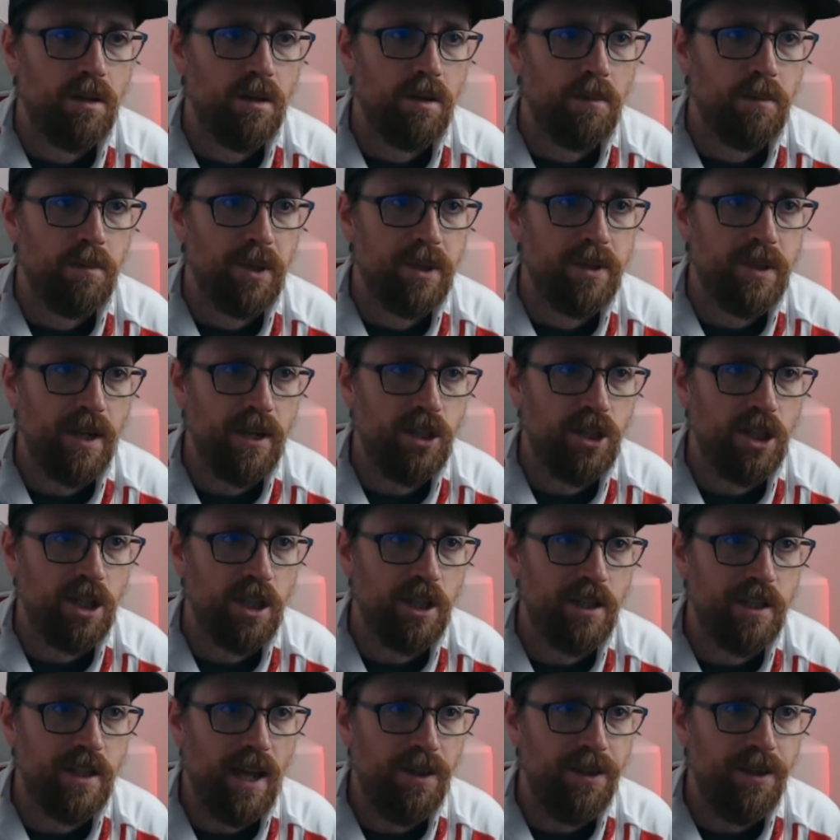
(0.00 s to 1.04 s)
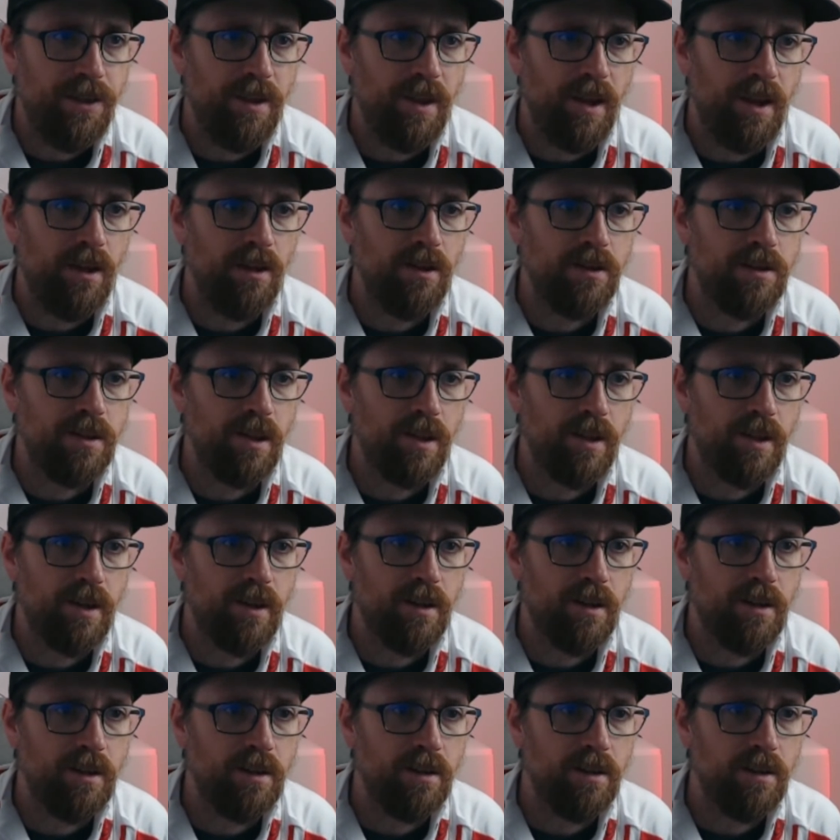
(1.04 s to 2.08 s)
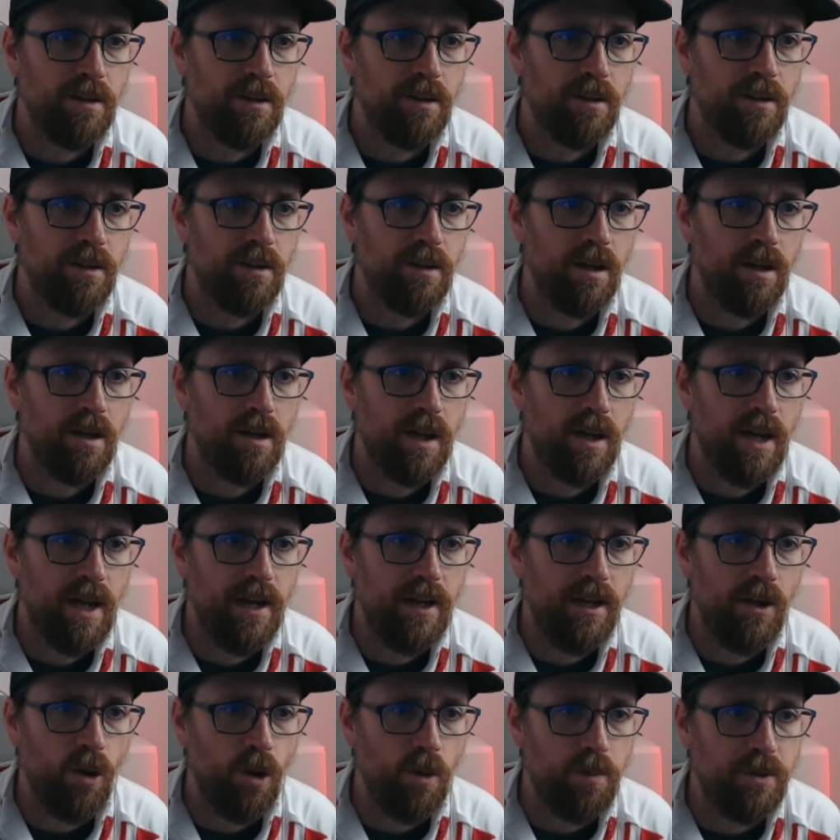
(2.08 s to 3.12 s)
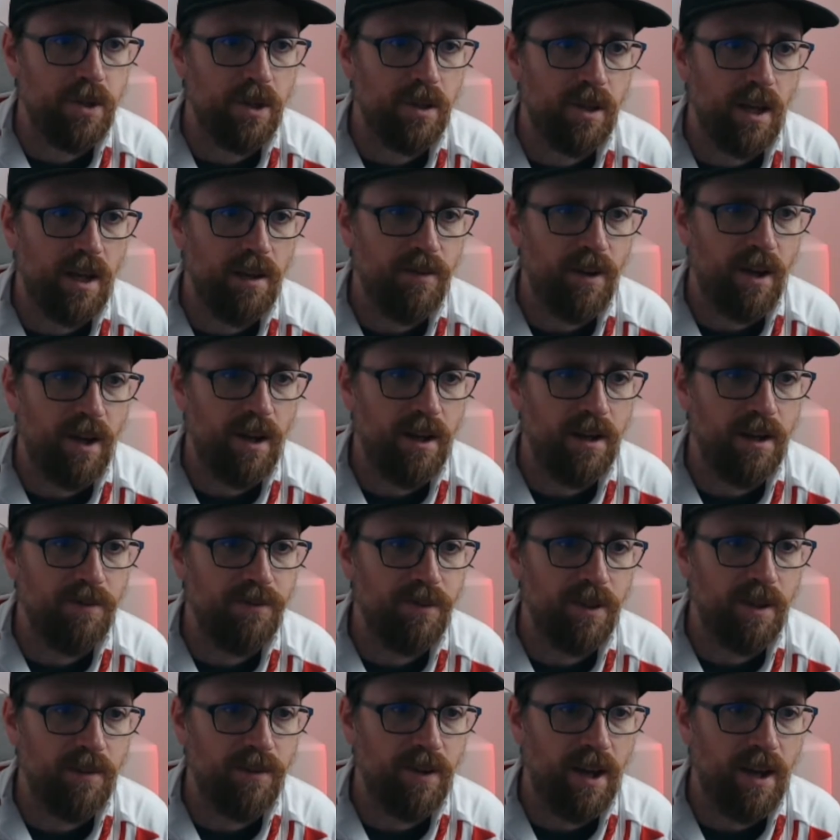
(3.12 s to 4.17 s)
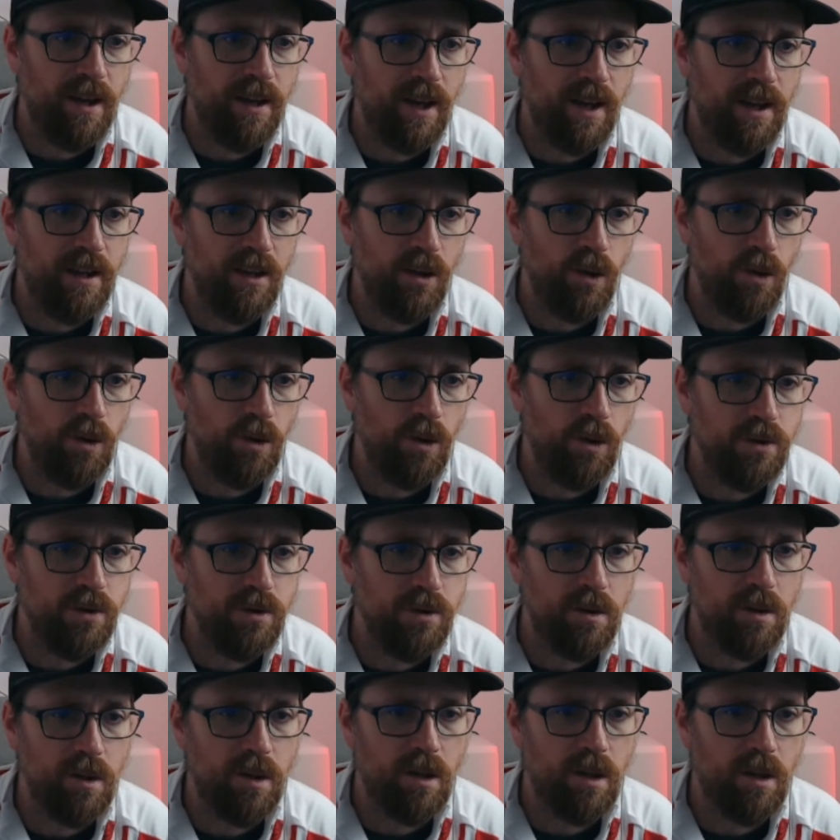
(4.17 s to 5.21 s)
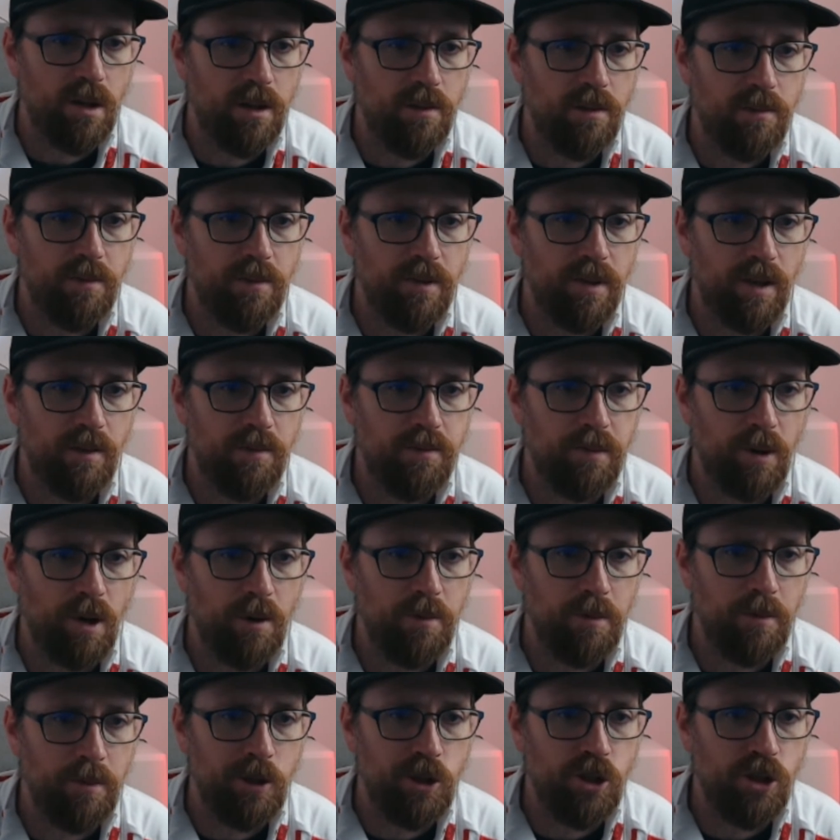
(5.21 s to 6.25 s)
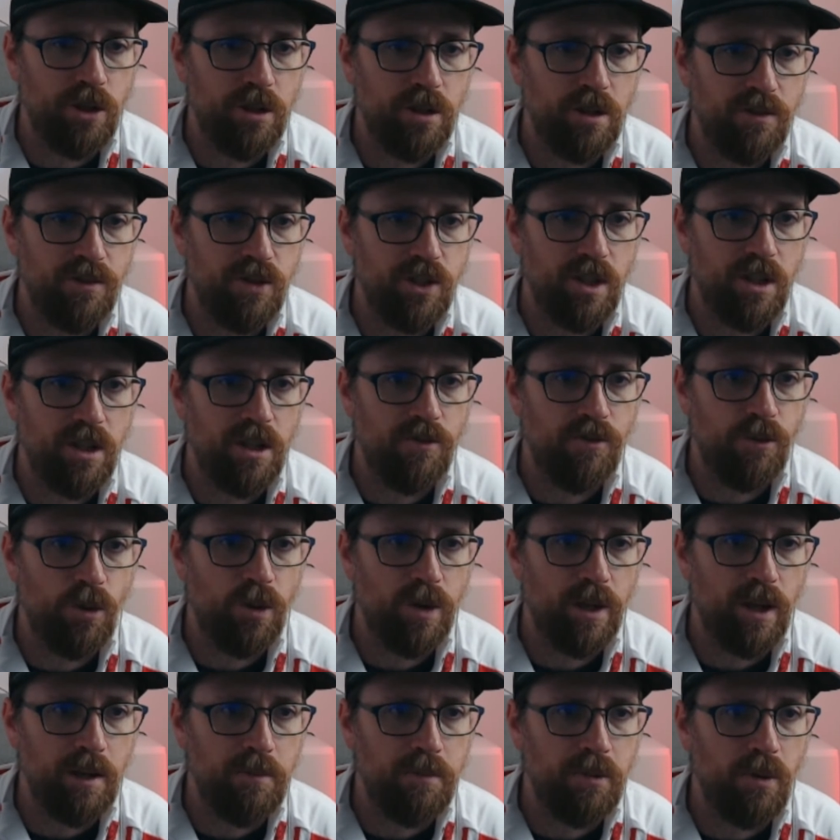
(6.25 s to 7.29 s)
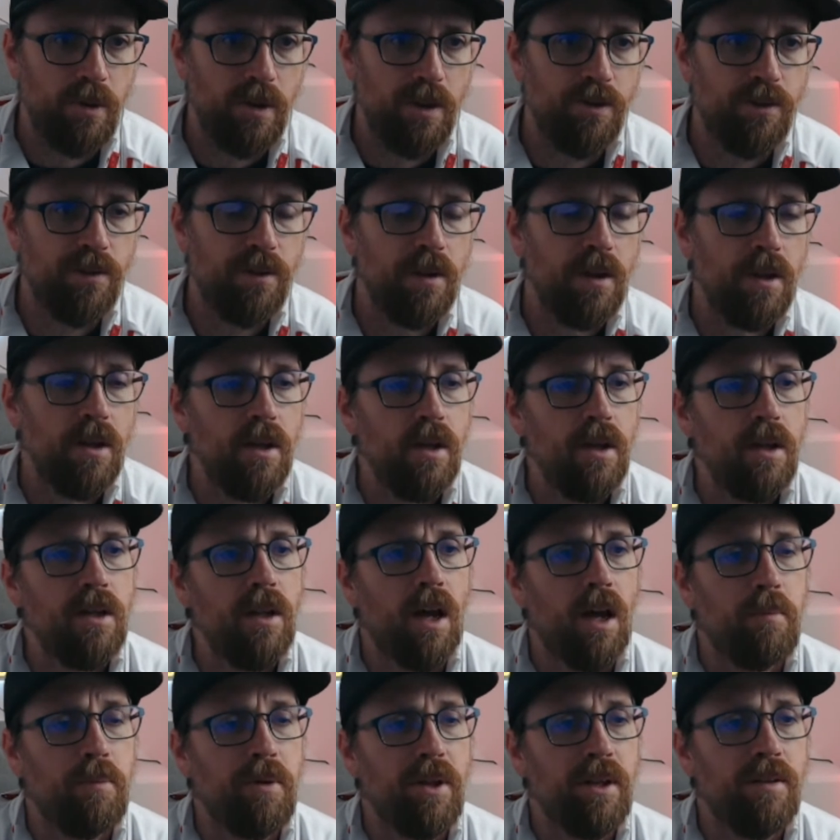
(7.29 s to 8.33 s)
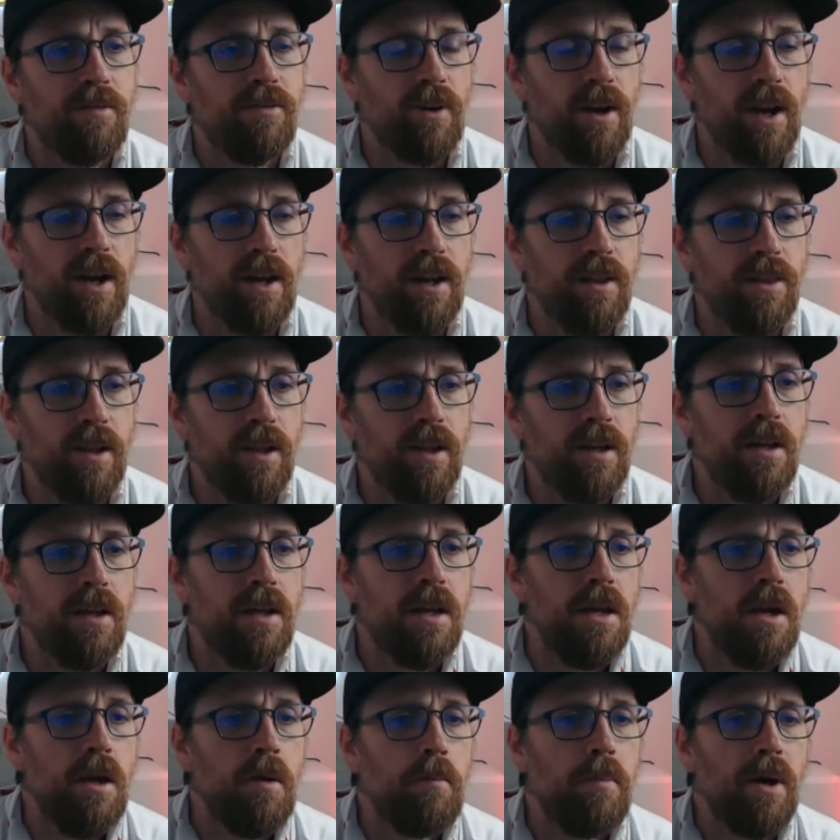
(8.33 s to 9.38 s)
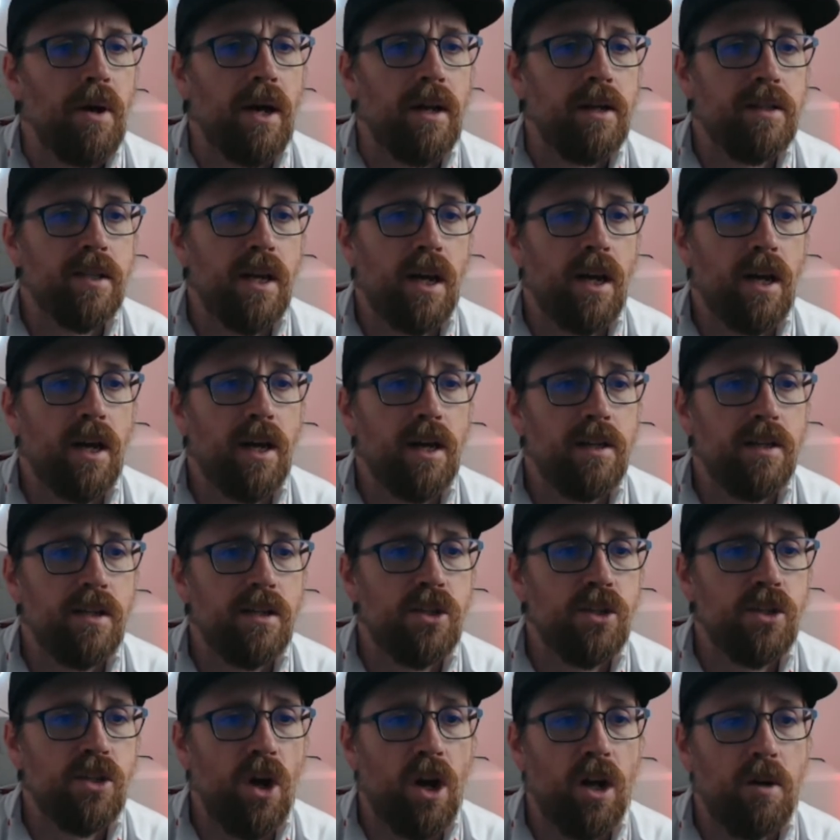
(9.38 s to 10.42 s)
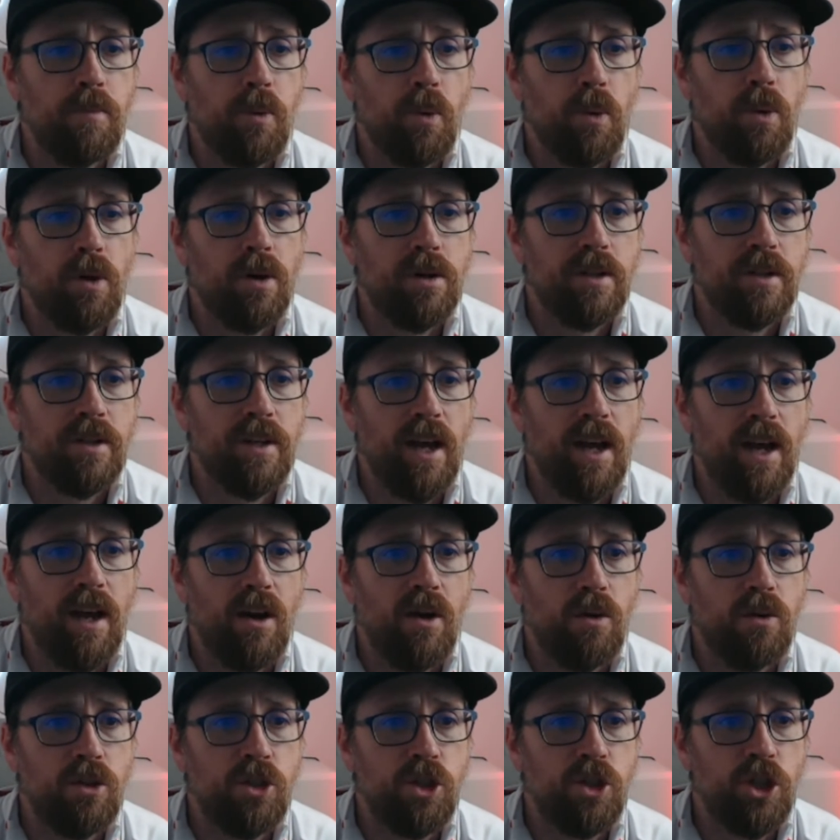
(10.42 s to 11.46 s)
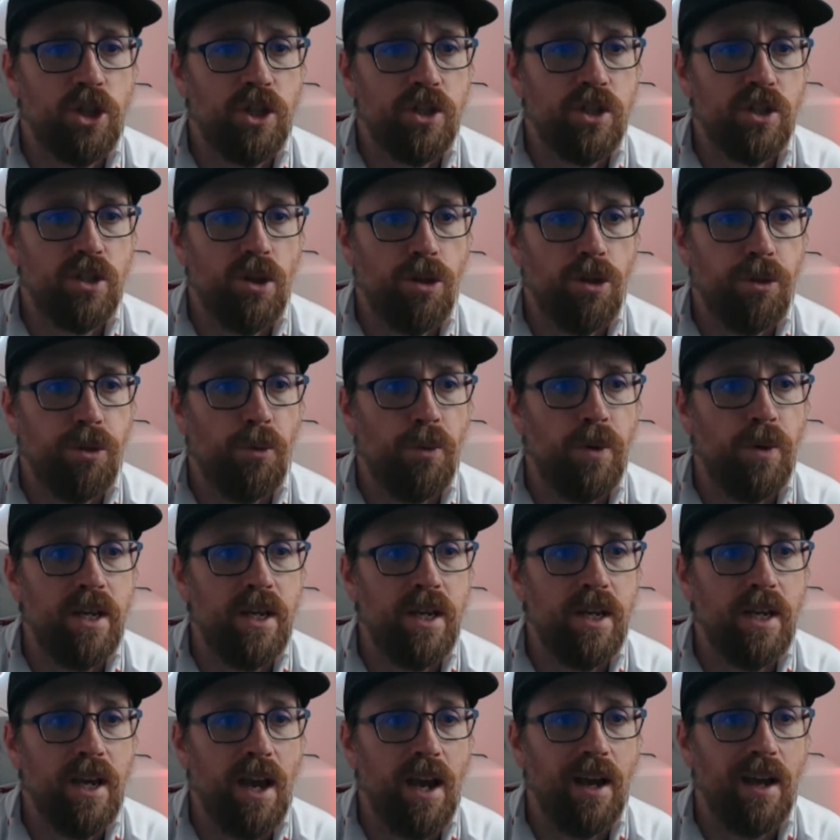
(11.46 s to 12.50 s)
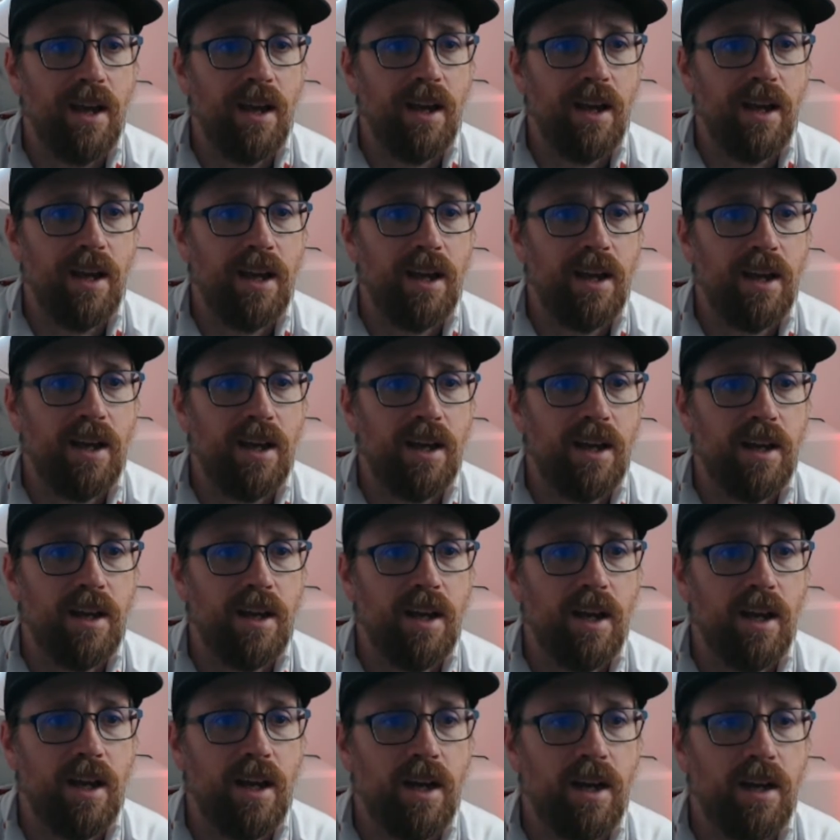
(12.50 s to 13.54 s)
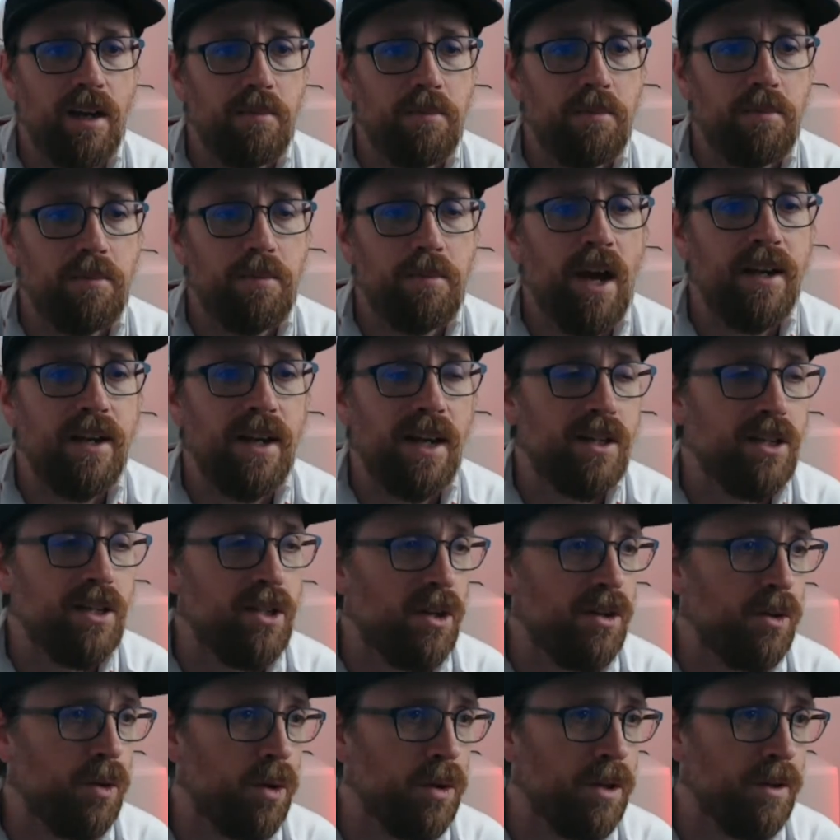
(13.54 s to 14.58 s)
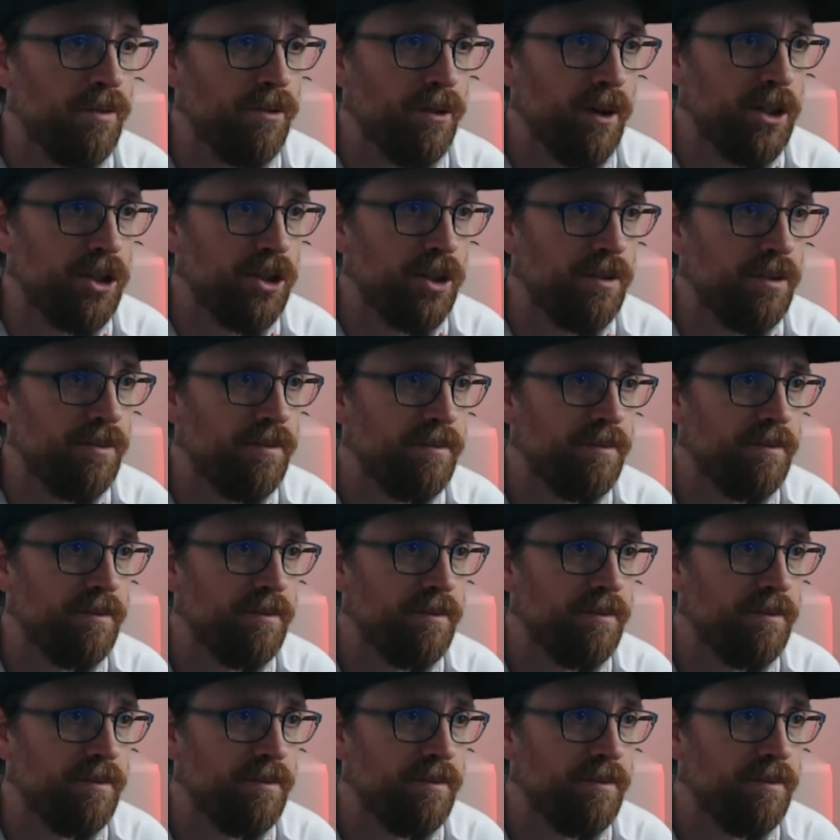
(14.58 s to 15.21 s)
potentially death nail to their any hopes that they've had, if they've had any hopes. They probably shouldn't have sitting at 48 points, not playing for anything. But Stockport now just 3 behind us on goal differential.